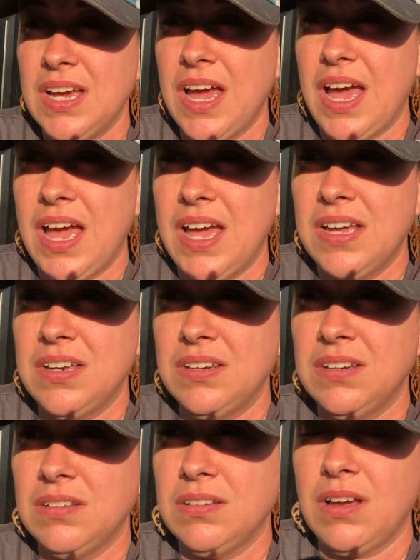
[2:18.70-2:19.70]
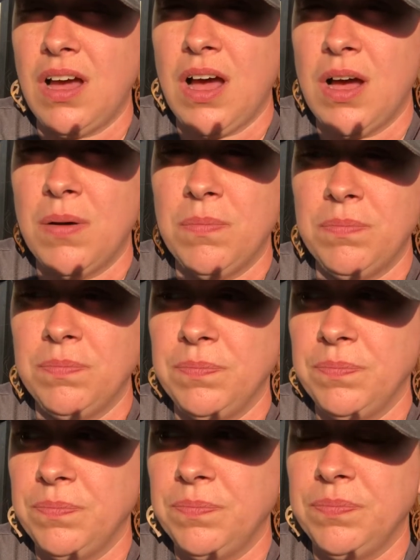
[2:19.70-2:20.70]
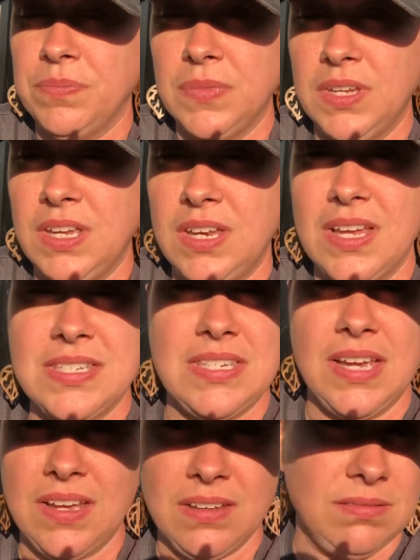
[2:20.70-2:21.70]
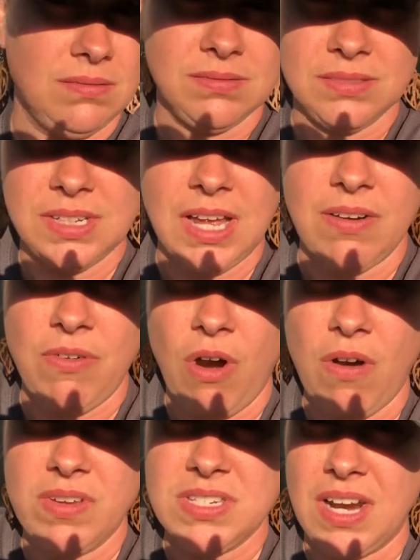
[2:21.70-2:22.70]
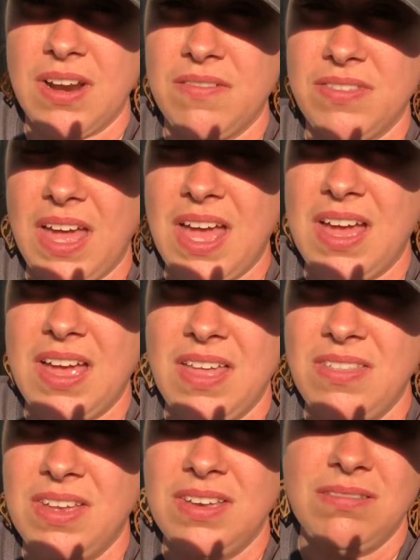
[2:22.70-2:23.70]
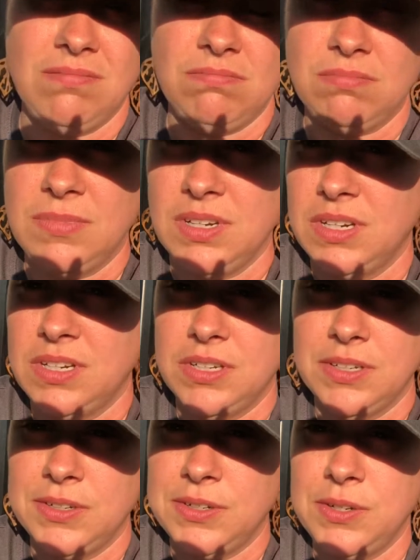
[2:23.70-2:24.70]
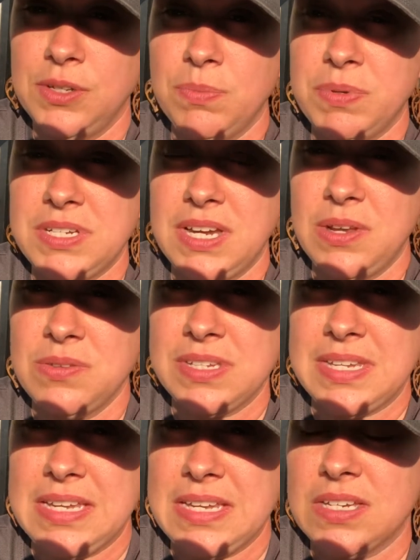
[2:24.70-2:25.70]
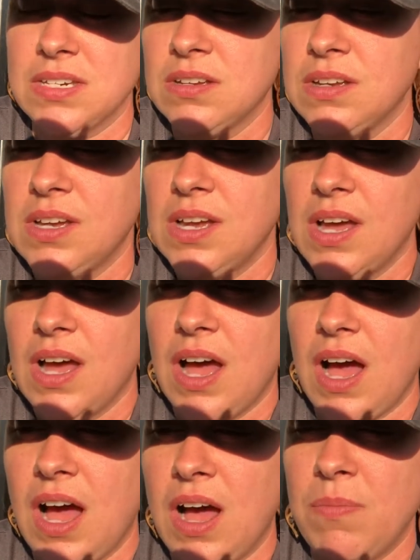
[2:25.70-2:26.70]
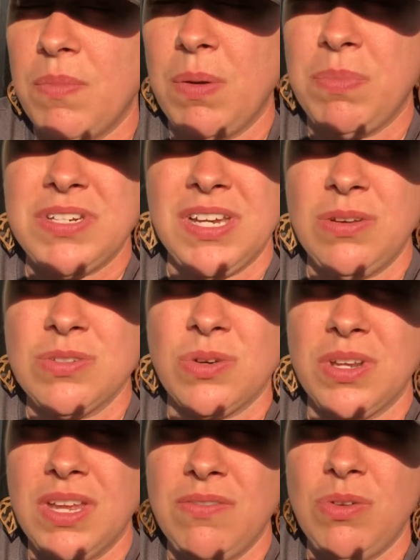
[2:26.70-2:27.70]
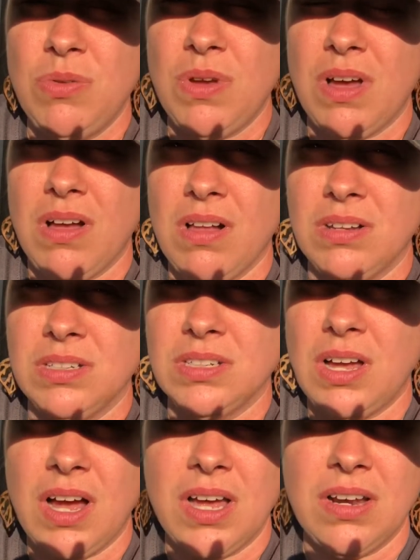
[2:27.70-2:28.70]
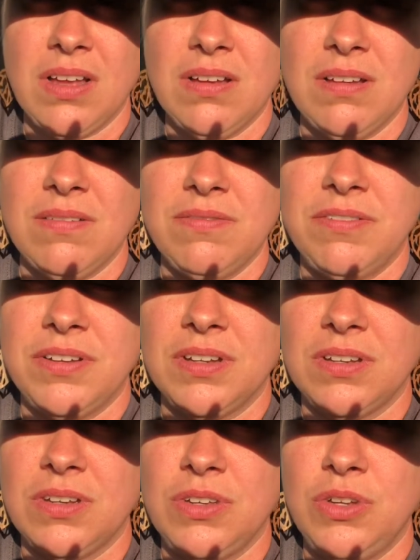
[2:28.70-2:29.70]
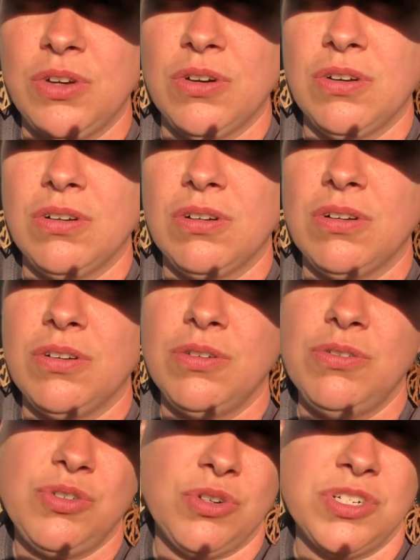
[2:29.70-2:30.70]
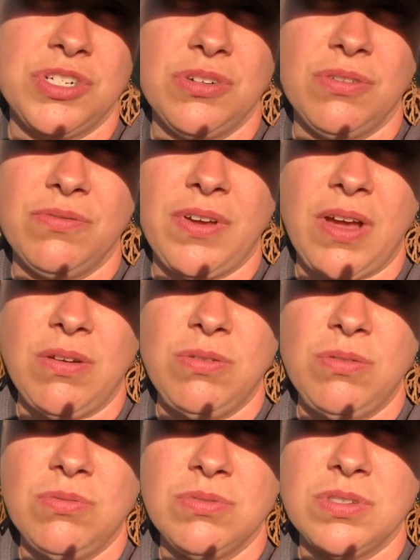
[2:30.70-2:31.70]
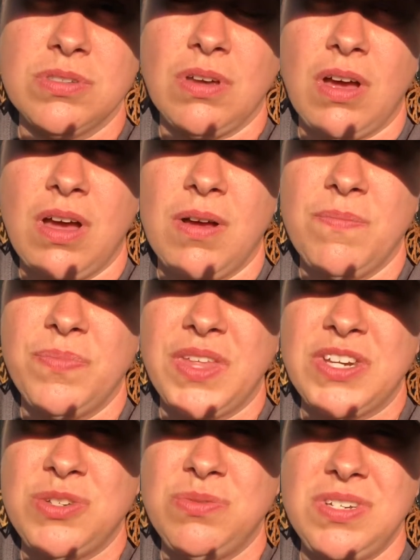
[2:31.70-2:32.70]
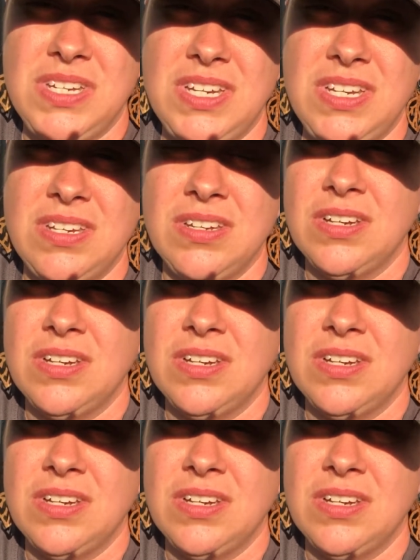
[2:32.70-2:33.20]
and get a second kind of harvest out of that, and then do the potatoes again. Potatoes going to give you a lot of your nutritional values that you need